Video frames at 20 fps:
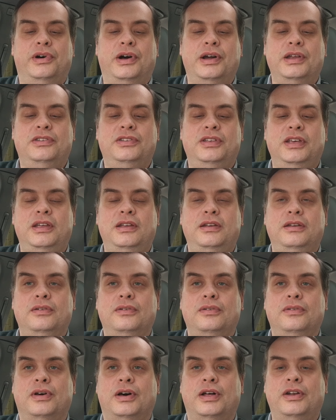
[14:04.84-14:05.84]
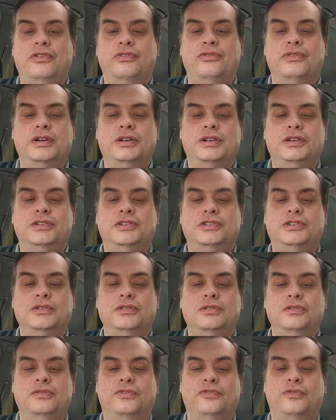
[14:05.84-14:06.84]
1,900
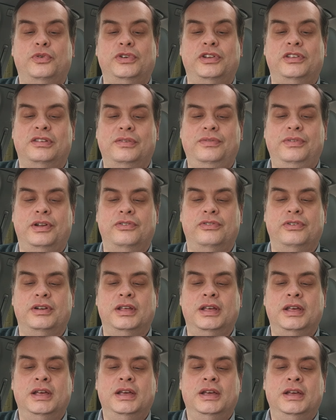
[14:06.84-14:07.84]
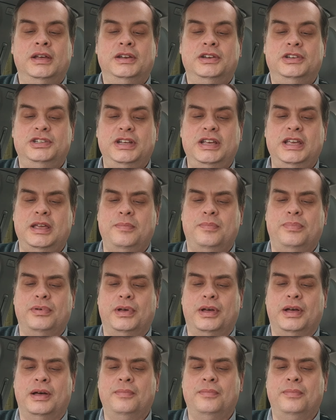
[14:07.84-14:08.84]
to 4,700. Jeep,
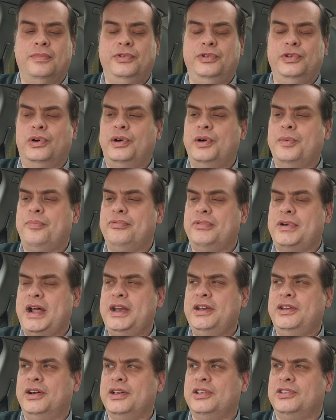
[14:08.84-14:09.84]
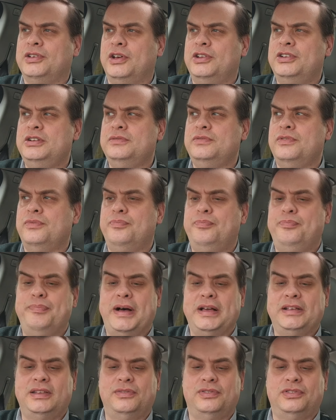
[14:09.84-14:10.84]
not a brand I associate with
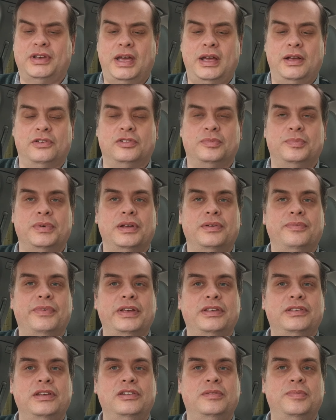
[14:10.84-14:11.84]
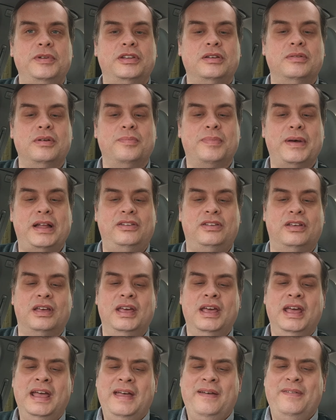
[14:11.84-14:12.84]
massive sales, but they seem to be doing better.
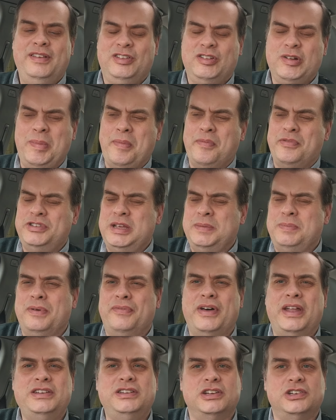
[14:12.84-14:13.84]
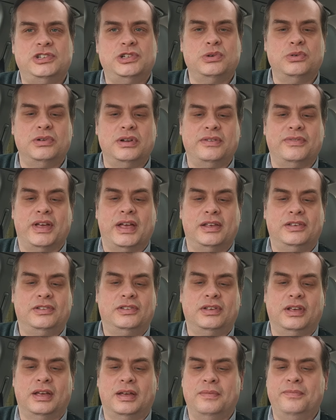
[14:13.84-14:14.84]
It's got to be the Jeep Avenger, surely,
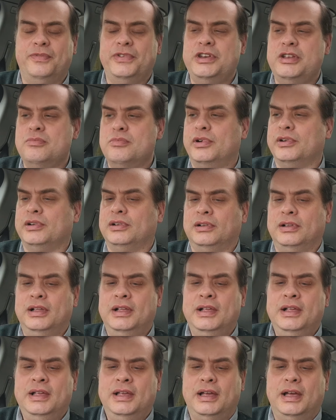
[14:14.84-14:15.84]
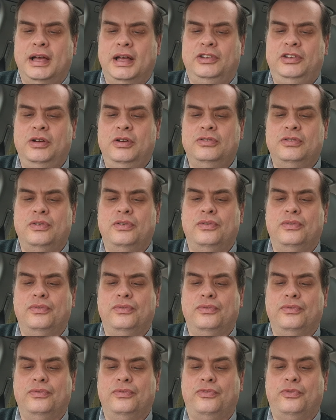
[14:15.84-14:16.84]
this, the new model.
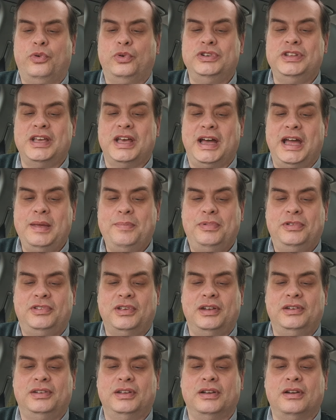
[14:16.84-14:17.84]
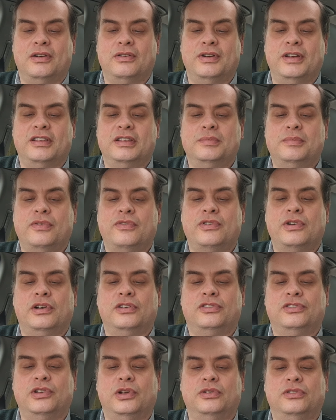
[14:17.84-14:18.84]
248% increase. Number of
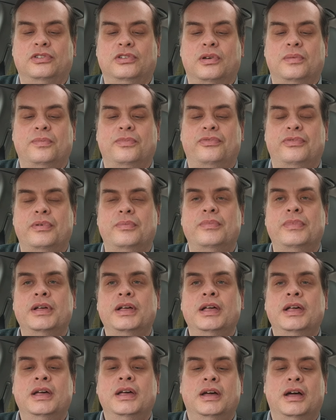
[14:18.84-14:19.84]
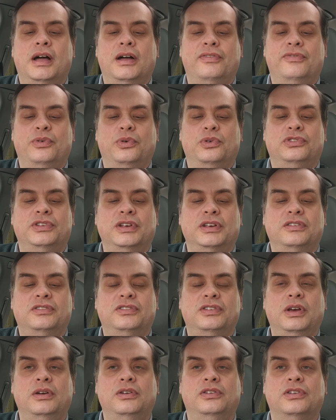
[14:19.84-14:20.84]
cars sold has gone from
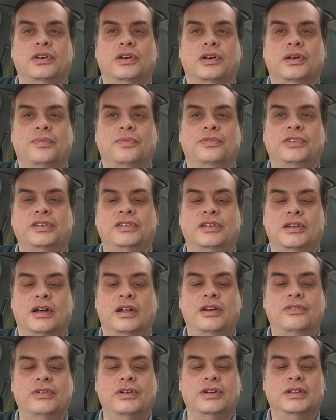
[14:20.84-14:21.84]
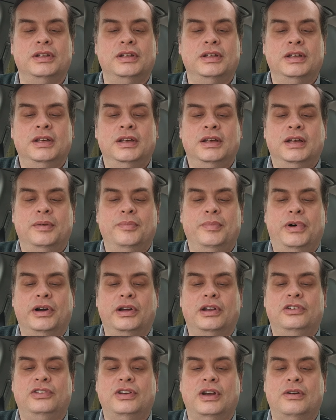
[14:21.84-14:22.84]
462 to 1,600.
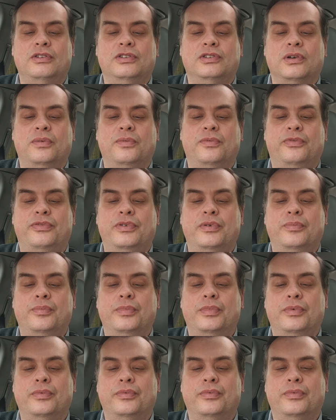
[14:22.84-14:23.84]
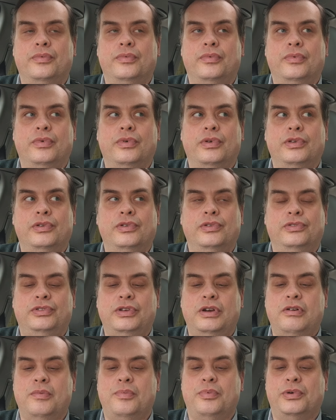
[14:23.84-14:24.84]
Market share has gone from
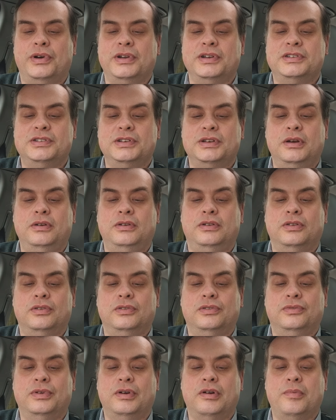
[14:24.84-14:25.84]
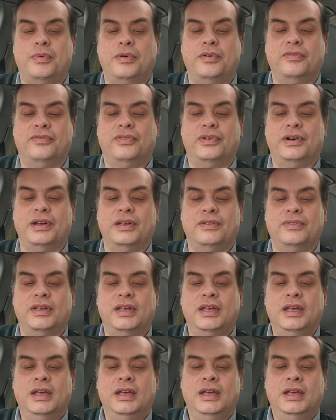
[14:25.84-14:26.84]
0.2 to 0.5.
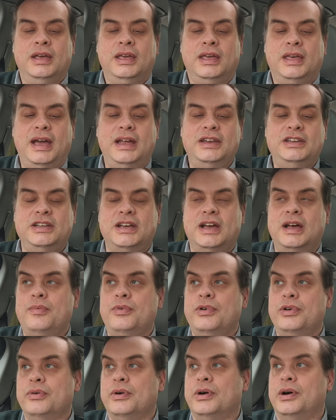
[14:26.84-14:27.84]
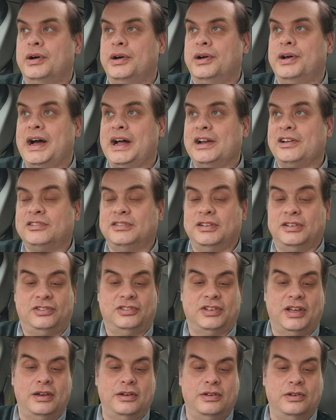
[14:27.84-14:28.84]
KGM, who are actually
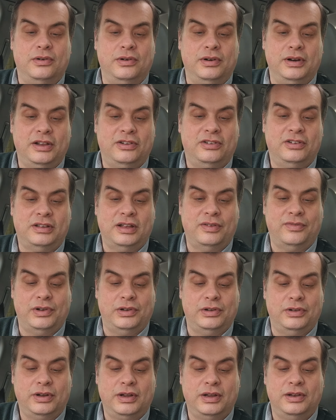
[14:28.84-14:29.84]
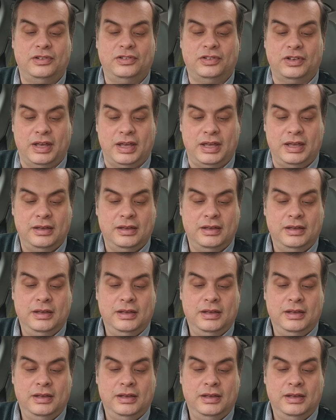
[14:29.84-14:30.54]
Ssangyong, let's just have a look and see.